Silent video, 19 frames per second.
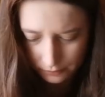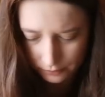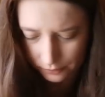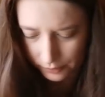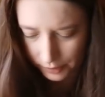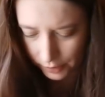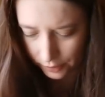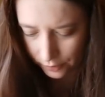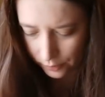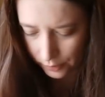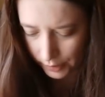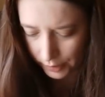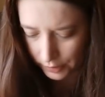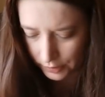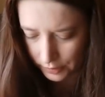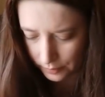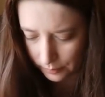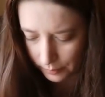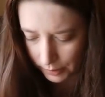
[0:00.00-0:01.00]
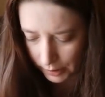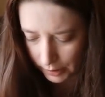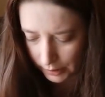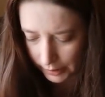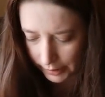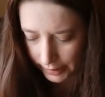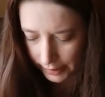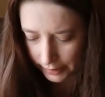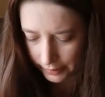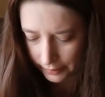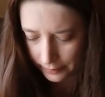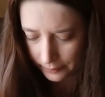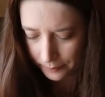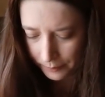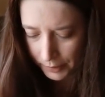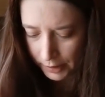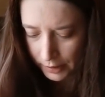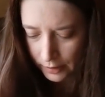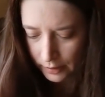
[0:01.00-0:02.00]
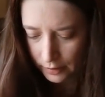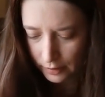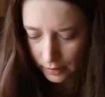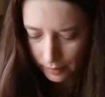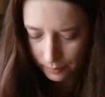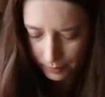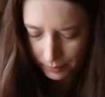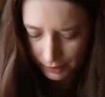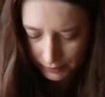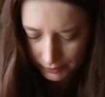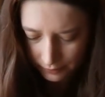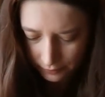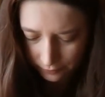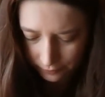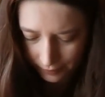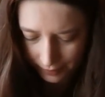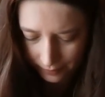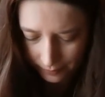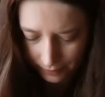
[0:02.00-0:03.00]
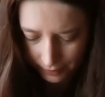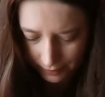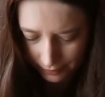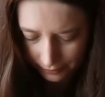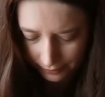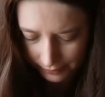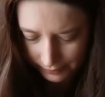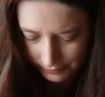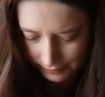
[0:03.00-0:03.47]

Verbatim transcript: So they're going to be like a piece of fabric